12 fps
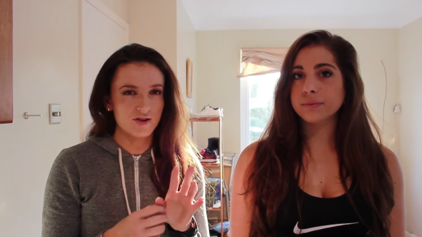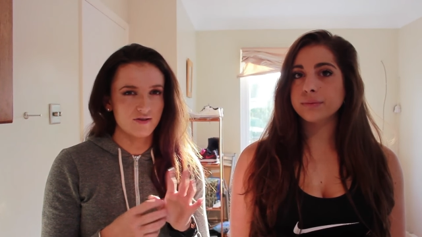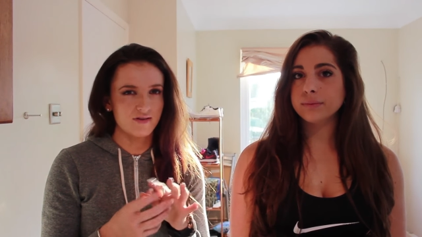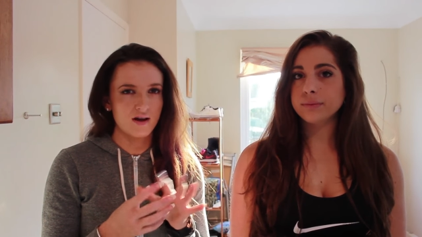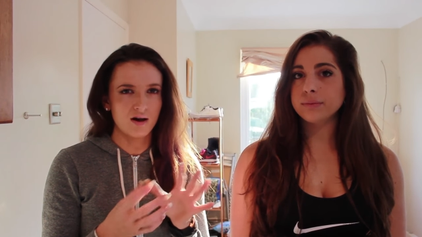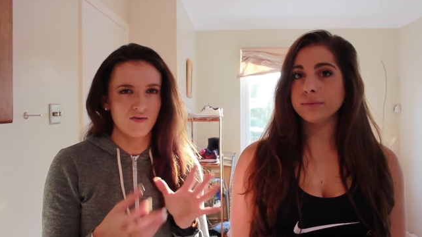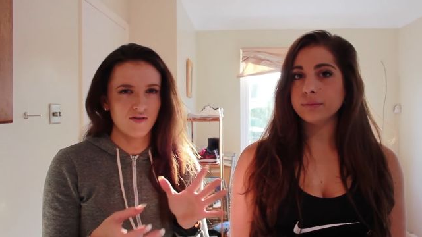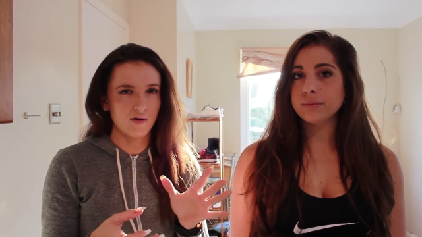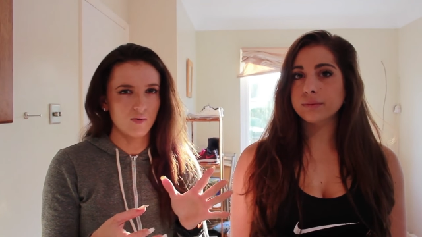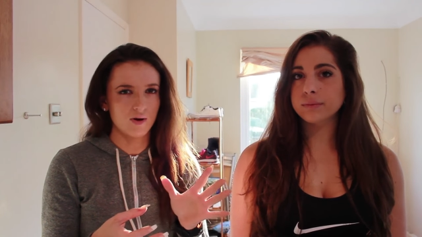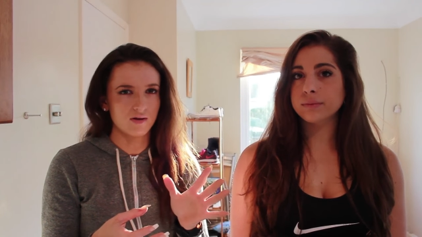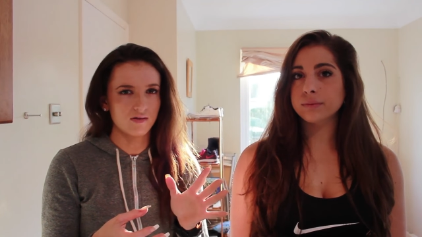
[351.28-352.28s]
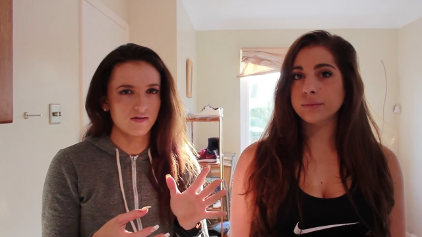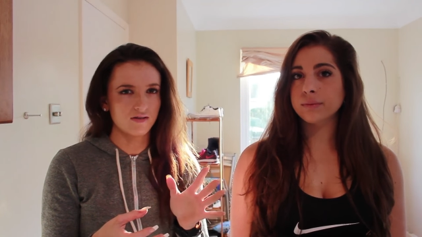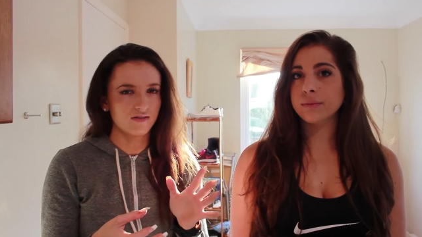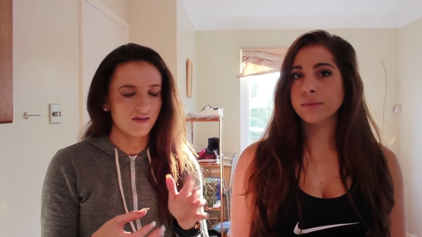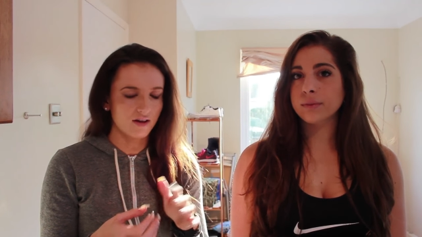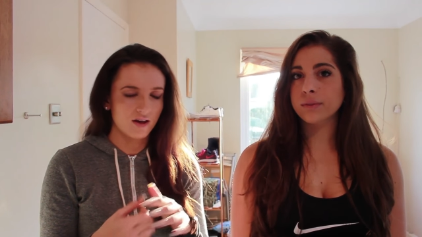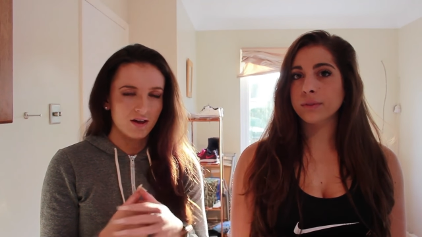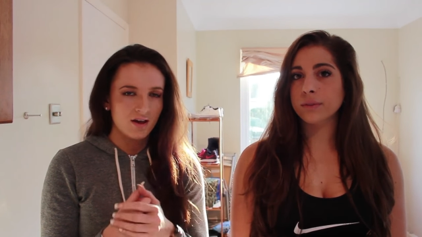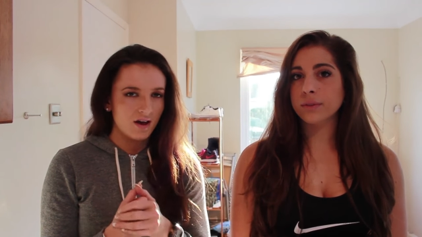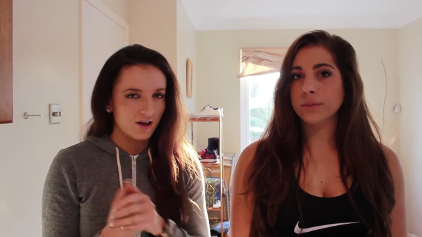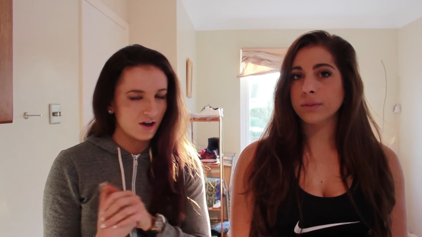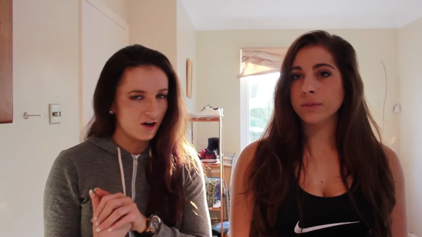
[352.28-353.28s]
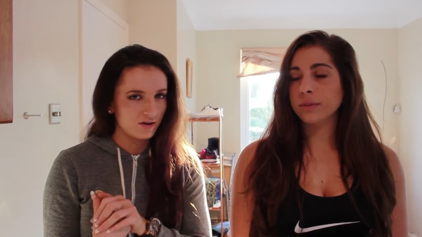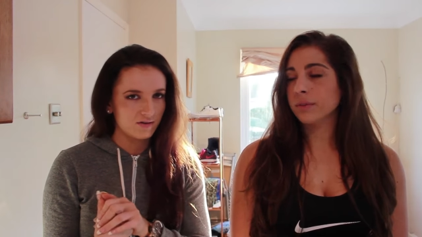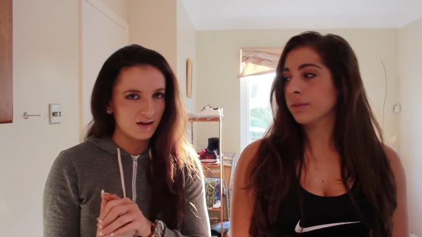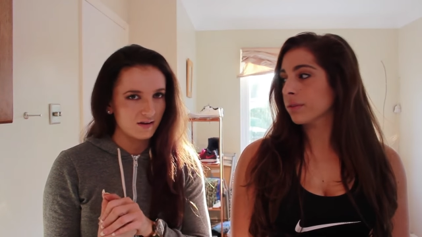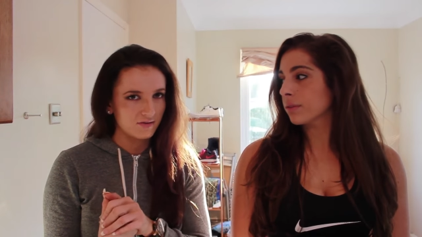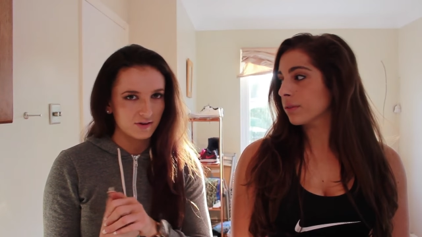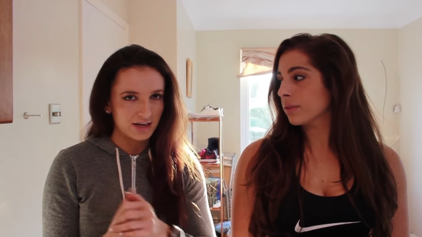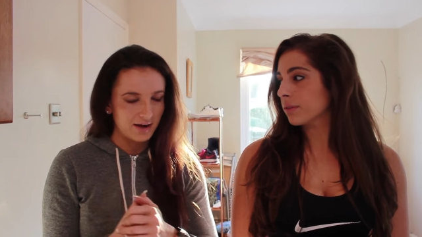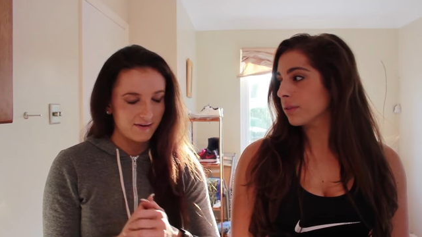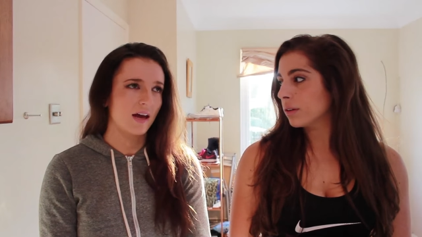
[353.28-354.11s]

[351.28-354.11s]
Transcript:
Speaker 1: They're just half-hour ones because I can't last for an hour.